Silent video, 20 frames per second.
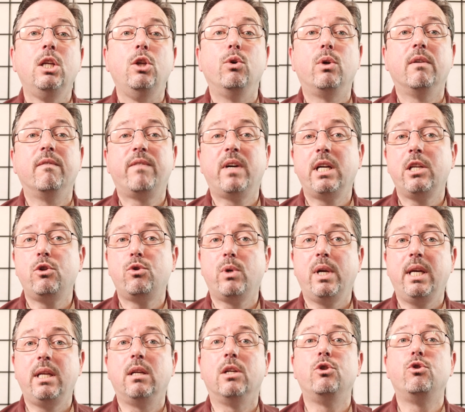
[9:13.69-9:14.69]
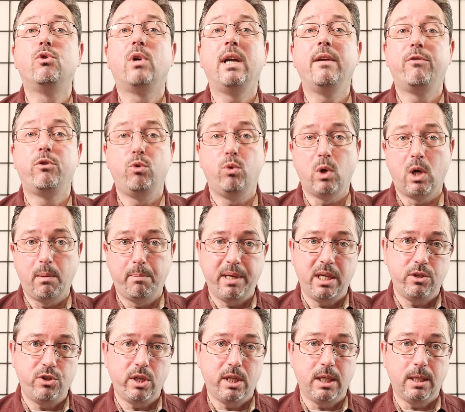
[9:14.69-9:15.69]
You can find Dread on
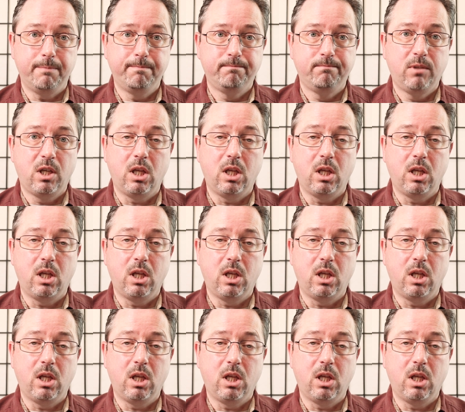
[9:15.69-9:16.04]
DriveThruRPG.